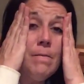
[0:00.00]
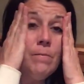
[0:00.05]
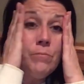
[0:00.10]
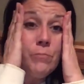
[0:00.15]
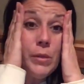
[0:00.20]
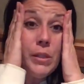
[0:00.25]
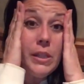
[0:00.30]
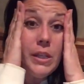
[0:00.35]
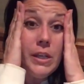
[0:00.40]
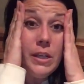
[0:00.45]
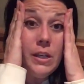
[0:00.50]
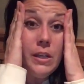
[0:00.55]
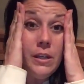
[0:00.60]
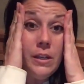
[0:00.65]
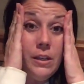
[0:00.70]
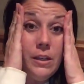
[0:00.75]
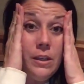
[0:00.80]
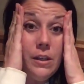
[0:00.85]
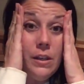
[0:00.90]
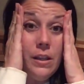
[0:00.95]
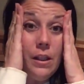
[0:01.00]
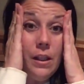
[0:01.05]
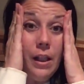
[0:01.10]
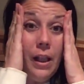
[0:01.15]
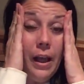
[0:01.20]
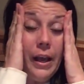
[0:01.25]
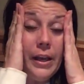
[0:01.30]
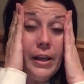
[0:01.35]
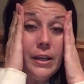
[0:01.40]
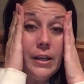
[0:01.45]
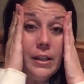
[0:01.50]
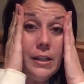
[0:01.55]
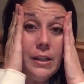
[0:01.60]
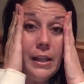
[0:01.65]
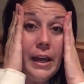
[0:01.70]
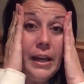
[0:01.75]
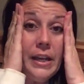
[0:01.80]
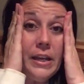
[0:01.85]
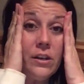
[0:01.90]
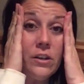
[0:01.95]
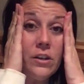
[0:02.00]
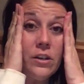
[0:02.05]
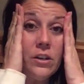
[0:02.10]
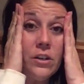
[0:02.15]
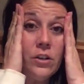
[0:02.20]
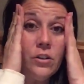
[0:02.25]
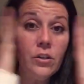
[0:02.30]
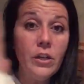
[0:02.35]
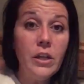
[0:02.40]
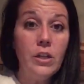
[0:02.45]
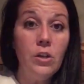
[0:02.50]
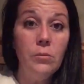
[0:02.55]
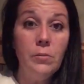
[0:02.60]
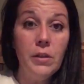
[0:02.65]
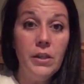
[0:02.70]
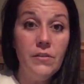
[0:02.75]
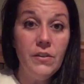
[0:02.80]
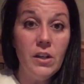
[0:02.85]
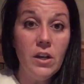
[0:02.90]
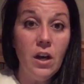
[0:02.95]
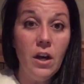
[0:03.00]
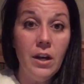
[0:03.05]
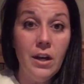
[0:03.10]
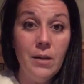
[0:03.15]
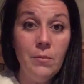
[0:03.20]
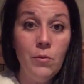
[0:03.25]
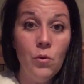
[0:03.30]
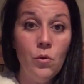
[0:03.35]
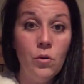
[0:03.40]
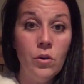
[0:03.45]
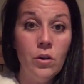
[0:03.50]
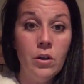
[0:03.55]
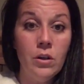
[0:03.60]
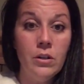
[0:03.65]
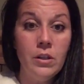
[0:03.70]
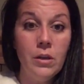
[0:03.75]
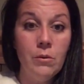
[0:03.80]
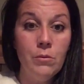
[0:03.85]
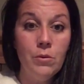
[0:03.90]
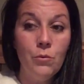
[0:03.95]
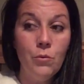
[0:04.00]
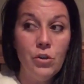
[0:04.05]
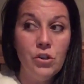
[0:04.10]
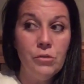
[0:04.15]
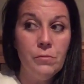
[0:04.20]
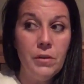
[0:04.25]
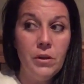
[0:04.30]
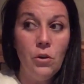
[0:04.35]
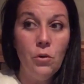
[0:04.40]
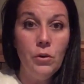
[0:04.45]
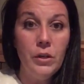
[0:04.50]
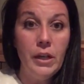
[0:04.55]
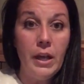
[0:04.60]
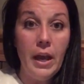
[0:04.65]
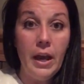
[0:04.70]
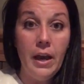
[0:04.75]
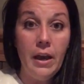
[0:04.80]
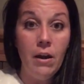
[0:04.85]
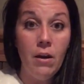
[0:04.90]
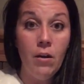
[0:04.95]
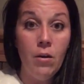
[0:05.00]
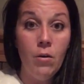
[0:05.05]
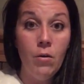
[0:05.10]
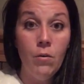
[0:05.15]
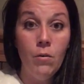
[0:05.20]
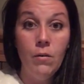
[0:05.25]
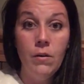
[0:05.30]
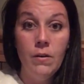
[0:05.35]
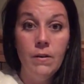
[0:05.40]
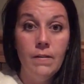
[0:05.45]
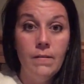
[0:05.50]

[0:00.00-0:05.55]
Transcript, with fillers: But then, like, later, they don't believe in God anymore, and they want to worship a golden cow.